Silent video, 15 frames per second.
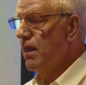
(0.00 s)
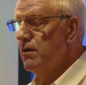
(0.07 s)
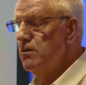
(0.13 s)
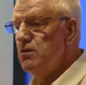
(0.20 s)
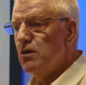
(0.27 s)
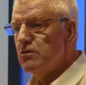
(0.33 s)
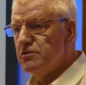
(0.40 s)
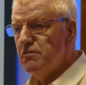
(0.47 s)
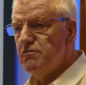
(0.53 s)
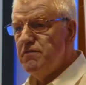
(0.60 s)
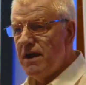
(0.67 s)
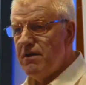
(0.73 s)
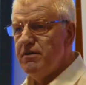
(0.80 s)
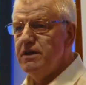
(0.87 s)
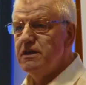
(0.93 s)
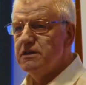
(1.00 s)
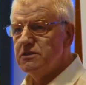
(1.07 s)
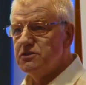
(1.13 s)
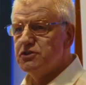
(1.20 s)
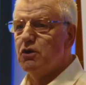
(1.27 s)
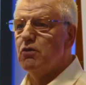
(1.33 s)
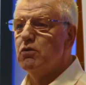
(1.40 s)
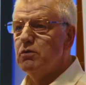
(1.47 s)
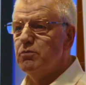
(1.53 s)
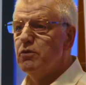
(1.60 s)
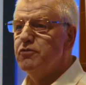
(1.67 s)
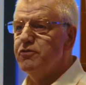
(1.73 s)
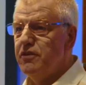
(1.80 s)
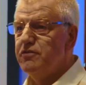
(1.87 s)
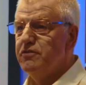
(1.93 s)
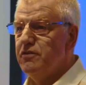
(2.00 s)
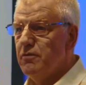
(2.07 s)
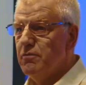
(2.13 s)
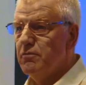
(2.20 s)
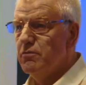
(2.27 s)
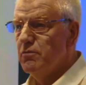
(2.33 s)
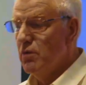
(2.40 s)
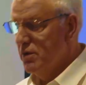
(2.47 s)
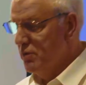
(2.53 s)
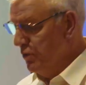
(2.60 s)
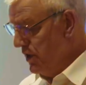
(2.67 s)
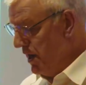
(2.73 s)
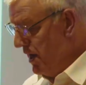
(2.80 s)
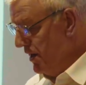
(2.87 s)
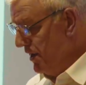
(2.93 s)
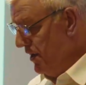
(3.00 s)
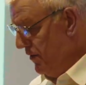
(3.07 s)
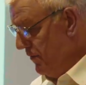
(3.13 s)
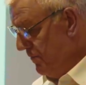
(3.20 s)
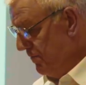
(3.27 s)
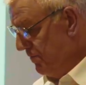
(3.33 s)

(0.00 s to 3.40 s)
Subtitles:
Not a very controllable system, one would argue.